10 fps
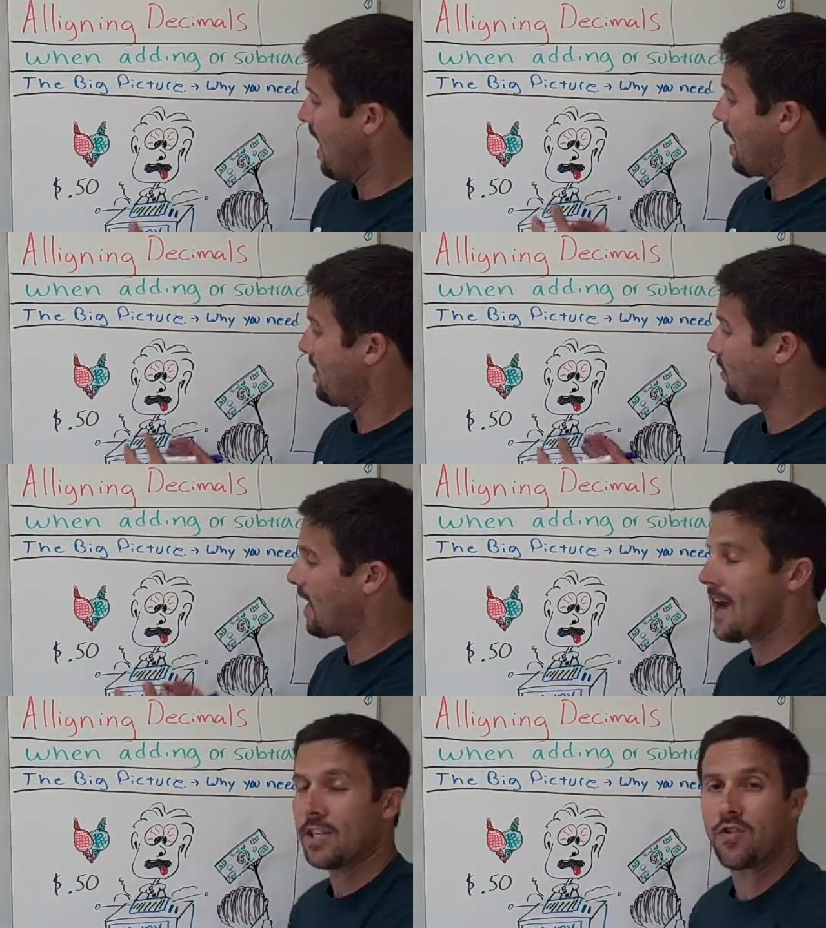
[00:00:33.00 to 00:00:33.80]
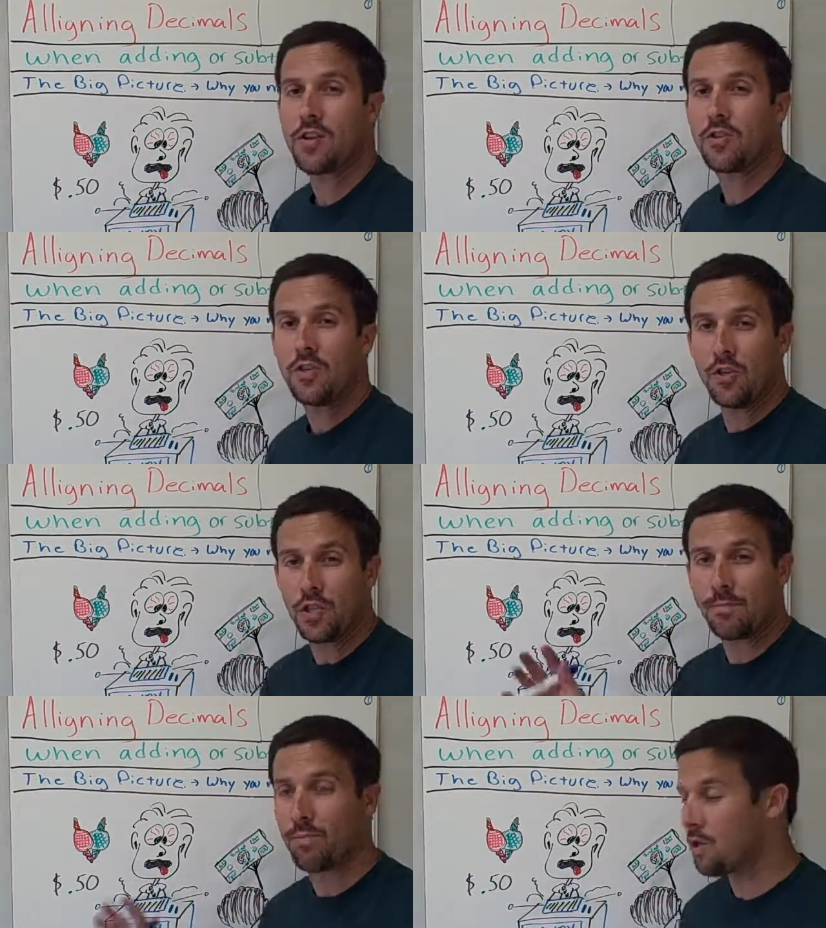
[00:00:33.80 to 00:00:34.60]
and their cash register
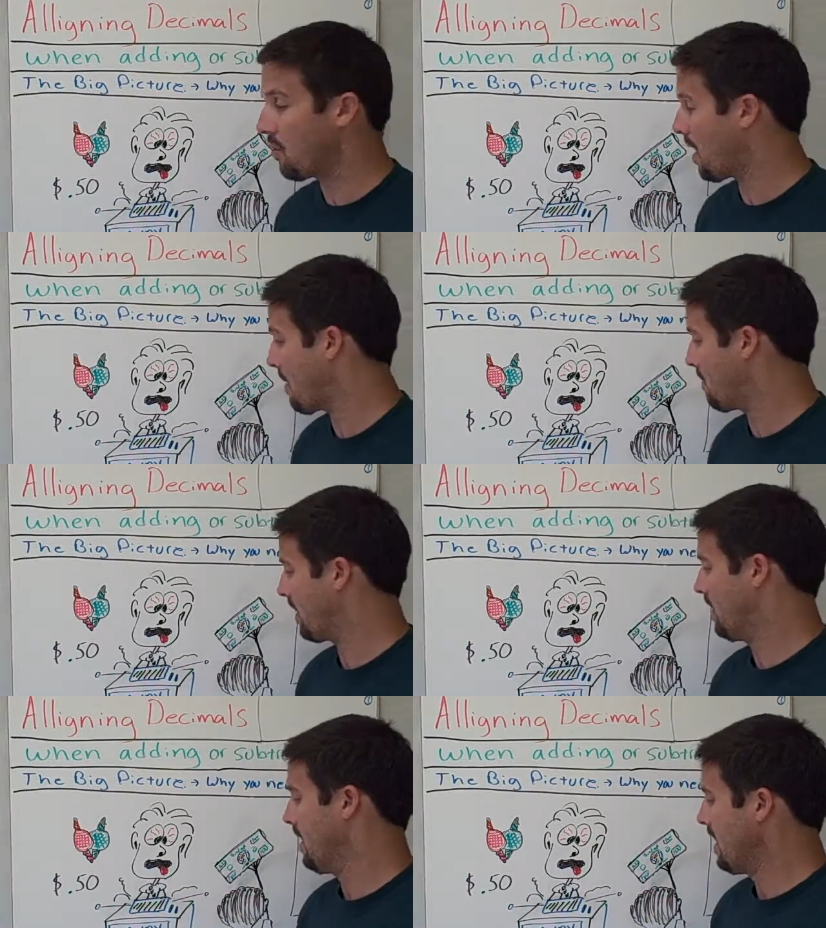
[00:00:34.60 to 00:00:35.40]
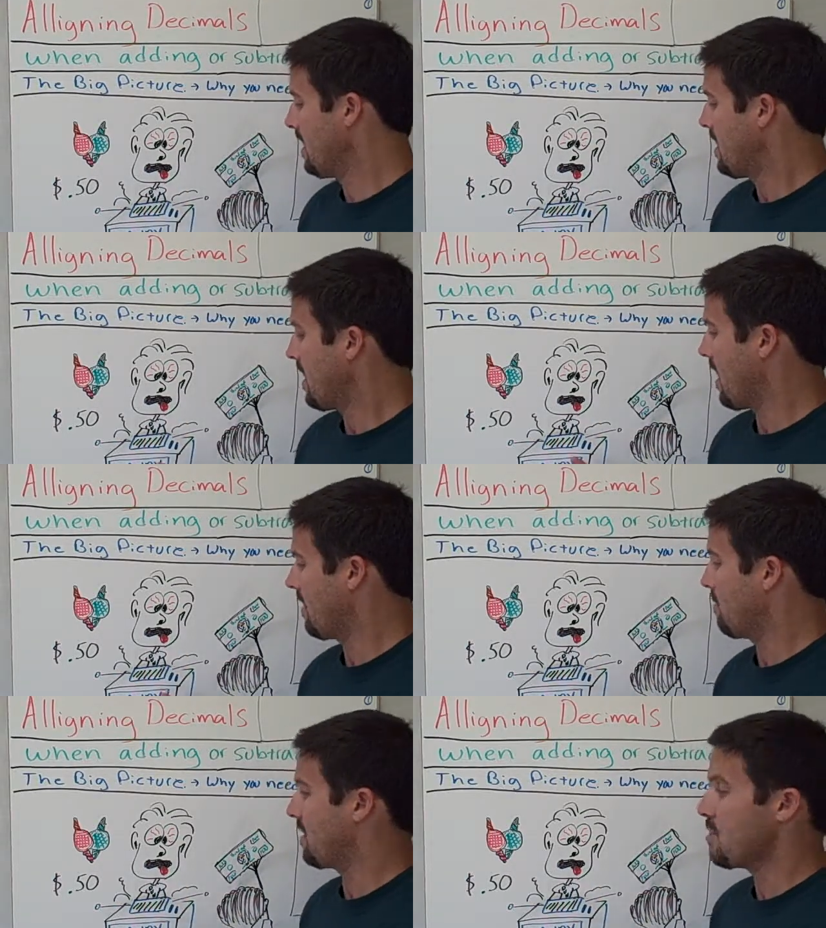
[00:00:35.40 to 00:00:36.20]
just blew up,
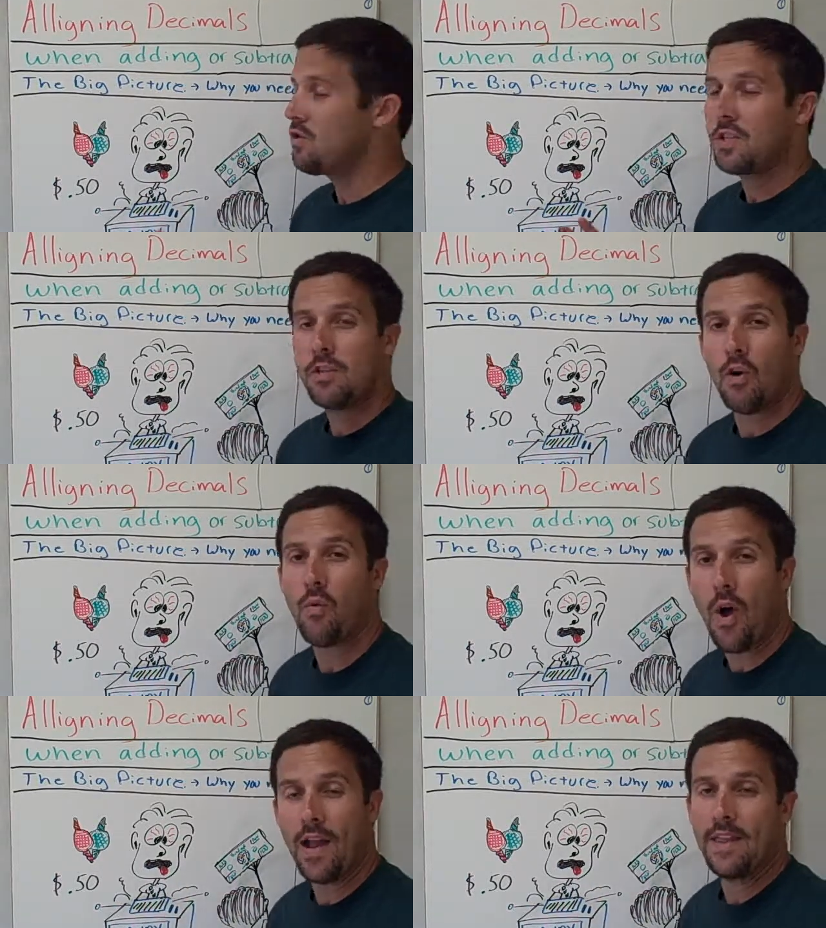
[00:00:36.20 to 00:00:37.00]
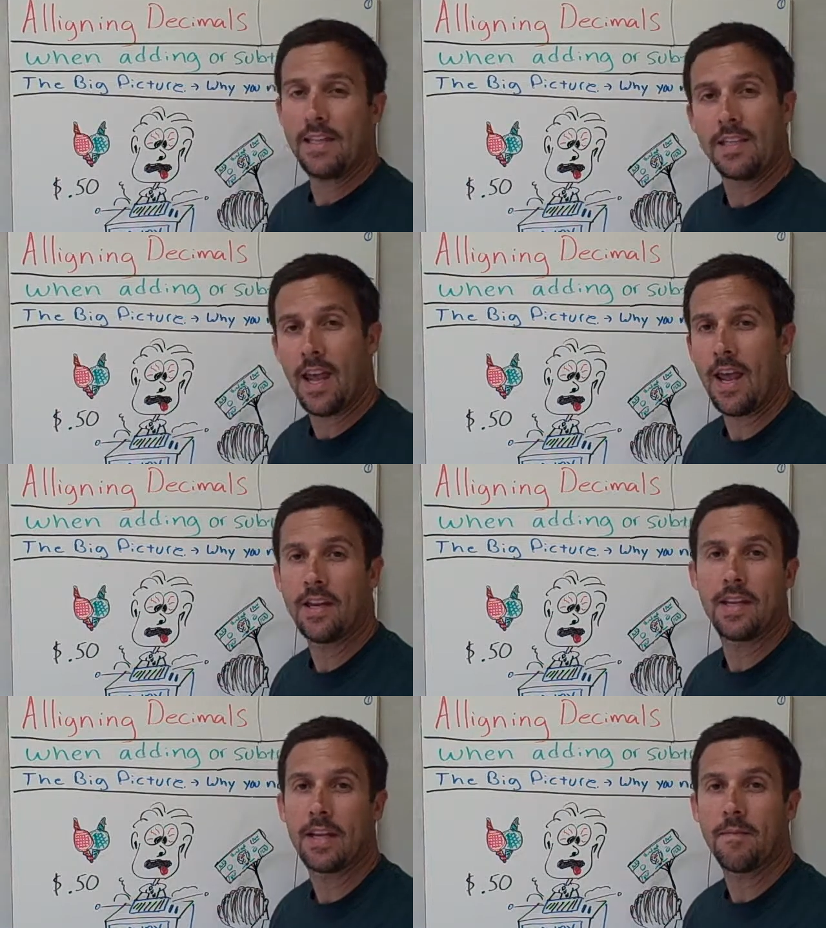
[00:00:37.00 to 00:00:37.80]
but you still want this
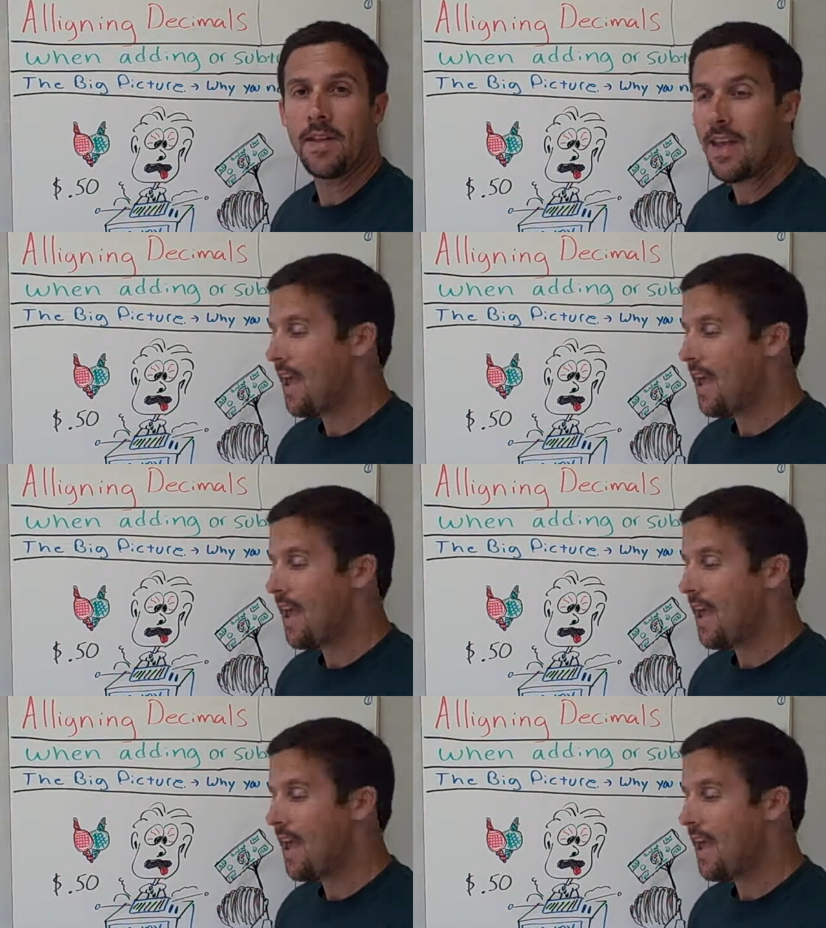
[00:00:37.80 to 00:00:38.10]
candy.